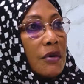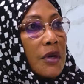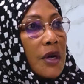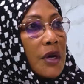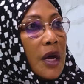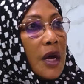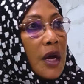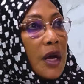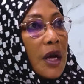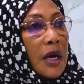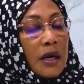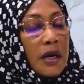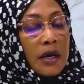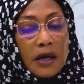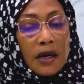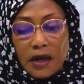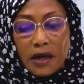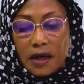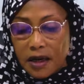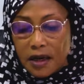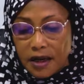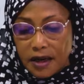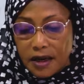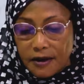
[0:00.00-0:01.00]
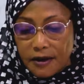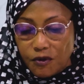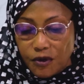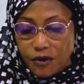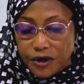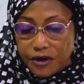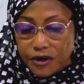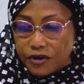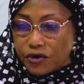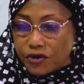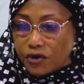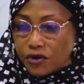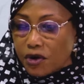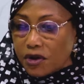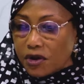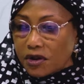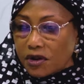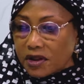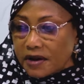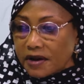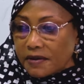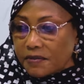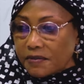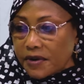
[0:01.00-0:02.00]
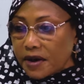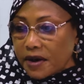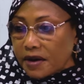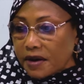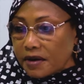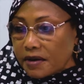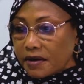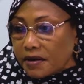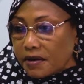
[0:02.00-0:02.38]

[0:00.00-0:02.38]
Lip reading: and what do you call them?